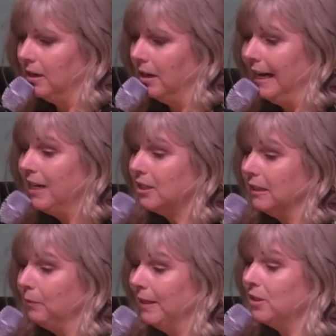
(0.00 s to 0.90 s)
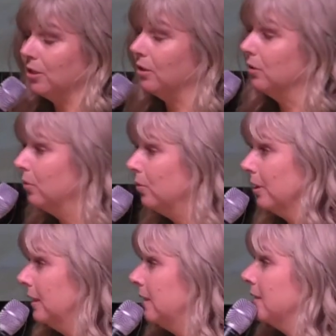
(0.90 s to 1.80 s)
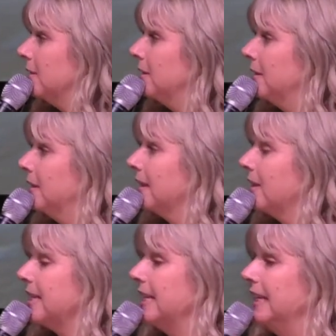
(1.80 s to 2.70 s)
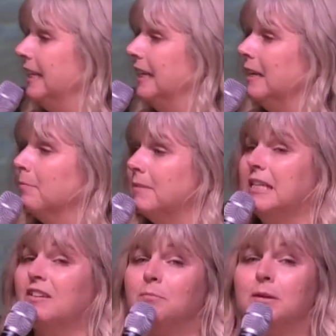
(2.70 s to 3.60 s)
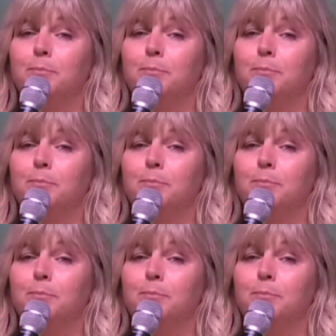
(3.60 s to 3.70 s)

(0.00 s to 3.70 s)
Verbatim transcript: I actually went to the Lord because I needed him to give me